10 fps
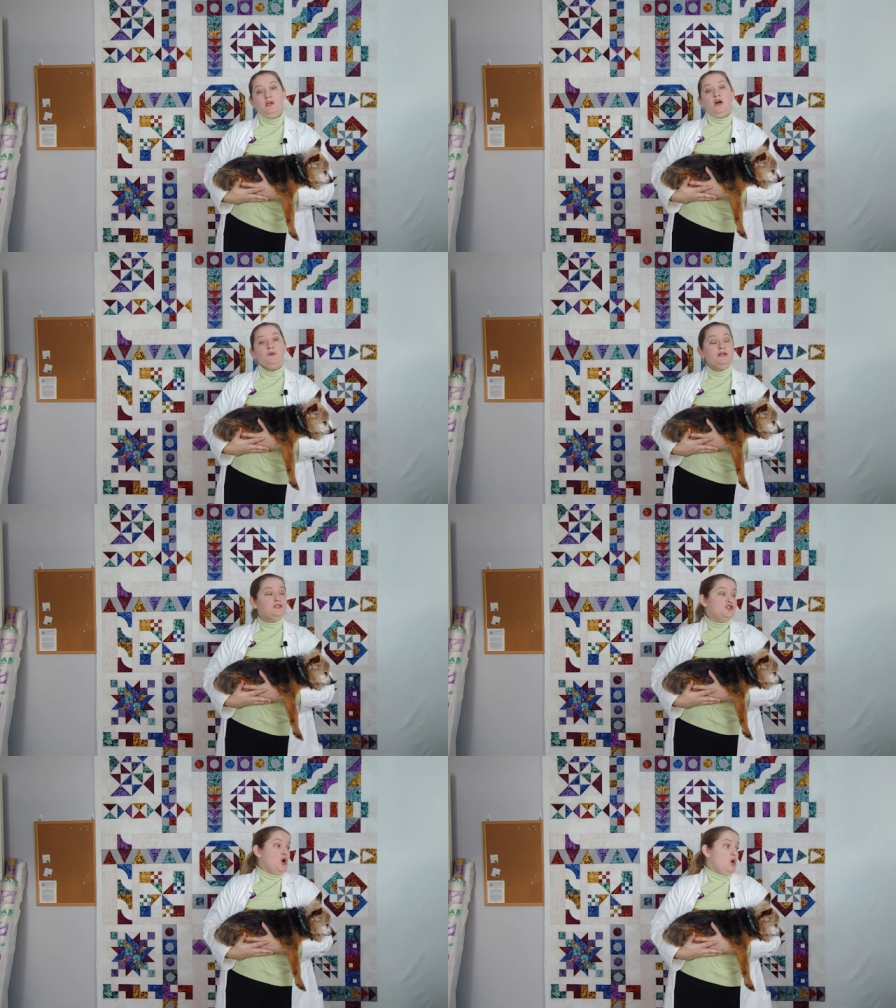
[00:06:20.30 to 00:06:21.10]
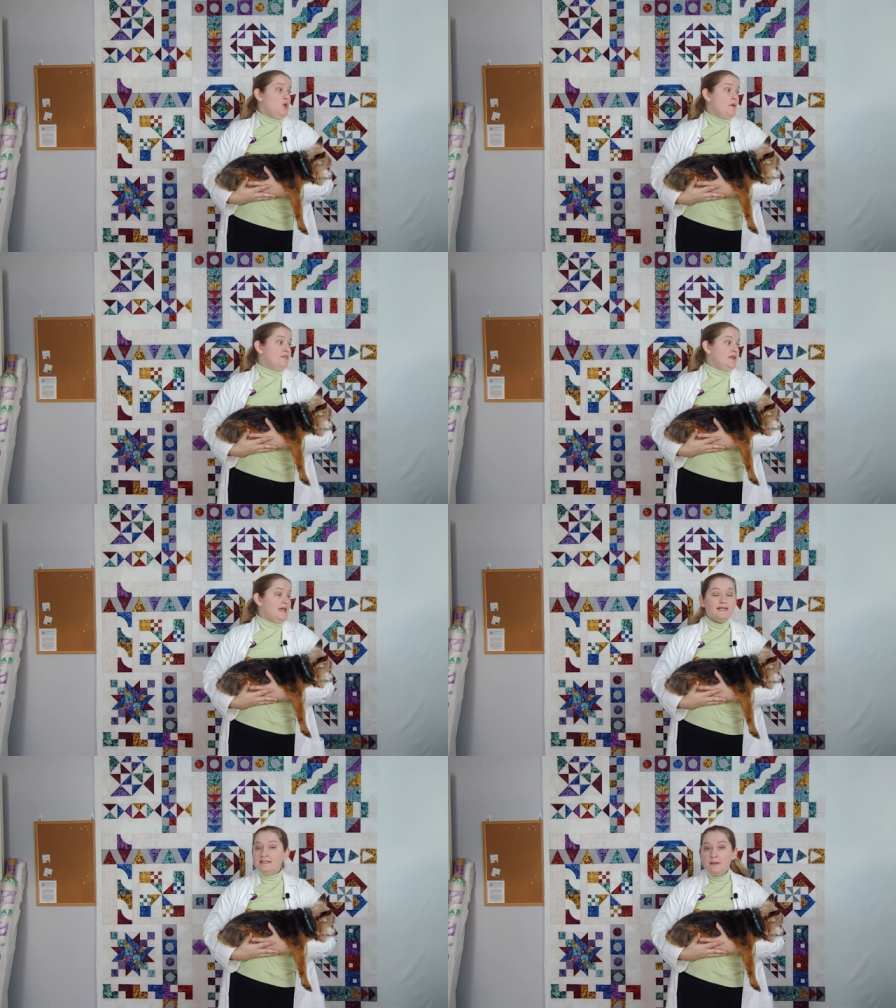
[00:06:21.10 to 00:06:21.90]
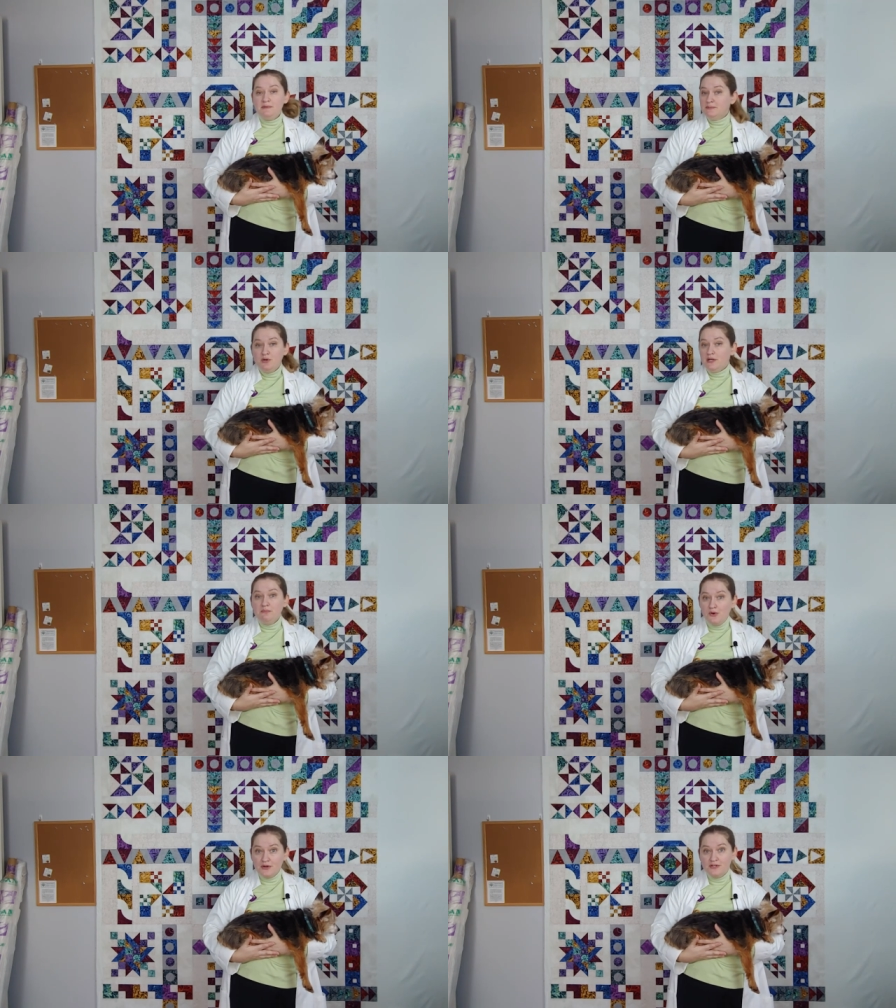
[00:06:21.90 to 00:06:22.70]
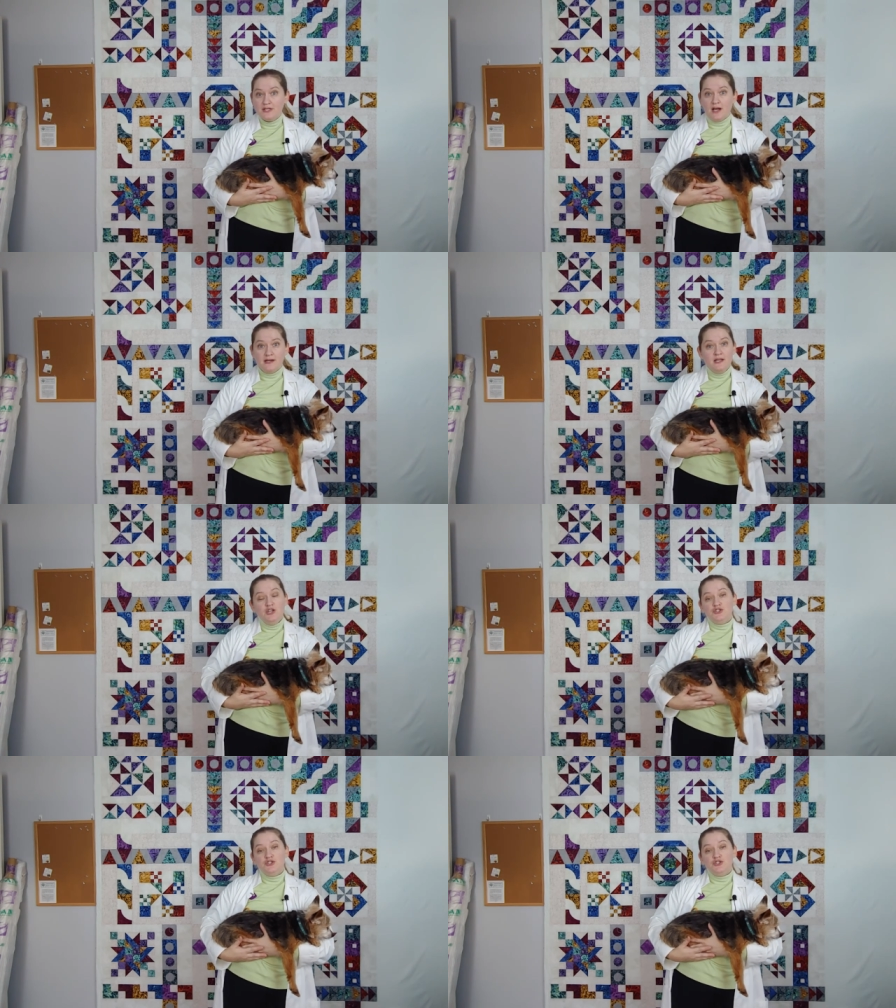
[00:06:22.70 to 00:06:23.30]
All right. So the next step is putting borders on.